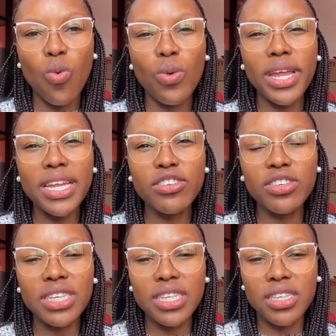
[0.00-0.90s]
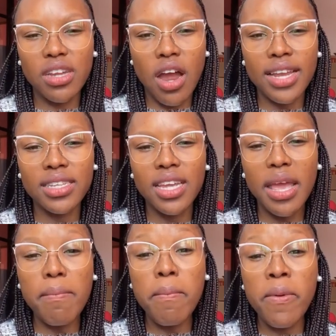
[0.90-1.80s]
we need to start
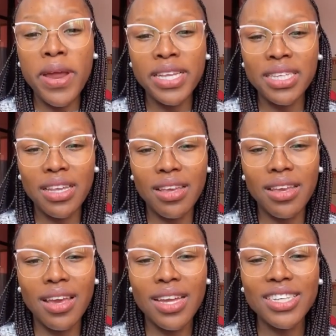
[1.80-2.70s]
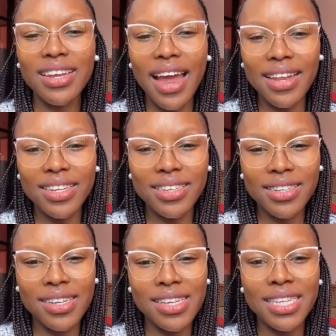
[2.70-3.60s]
embracing
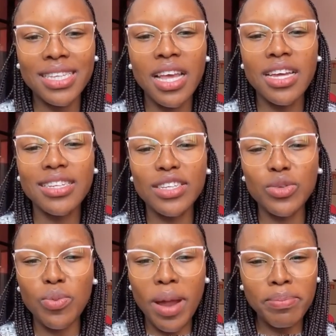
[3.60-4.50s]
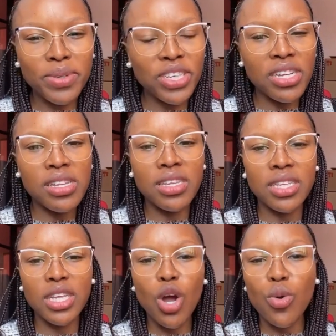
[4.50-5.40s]
challenges,
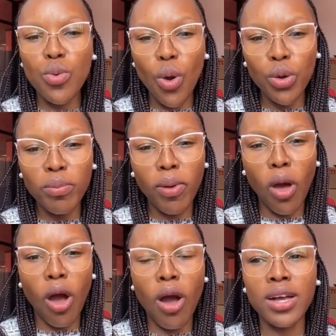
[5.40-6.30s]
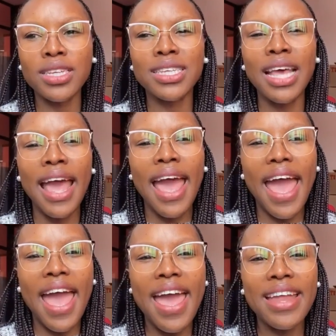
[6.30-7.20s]
disruptions, roadblocks,
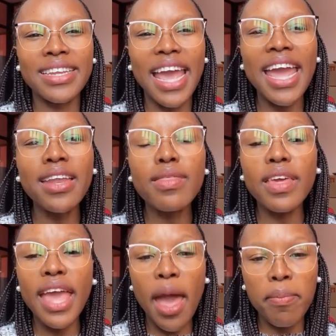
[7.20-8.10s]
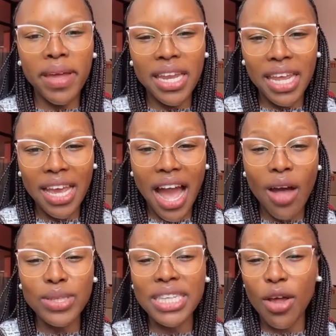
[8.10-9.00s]
and anything happening
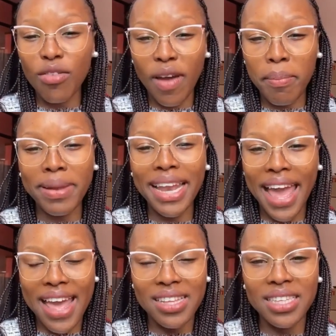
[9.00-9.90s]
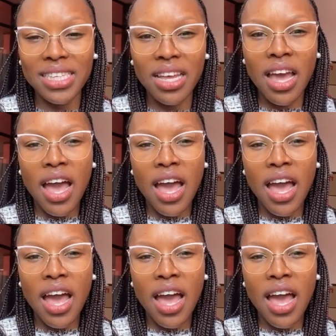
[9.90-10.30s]
outside of our plans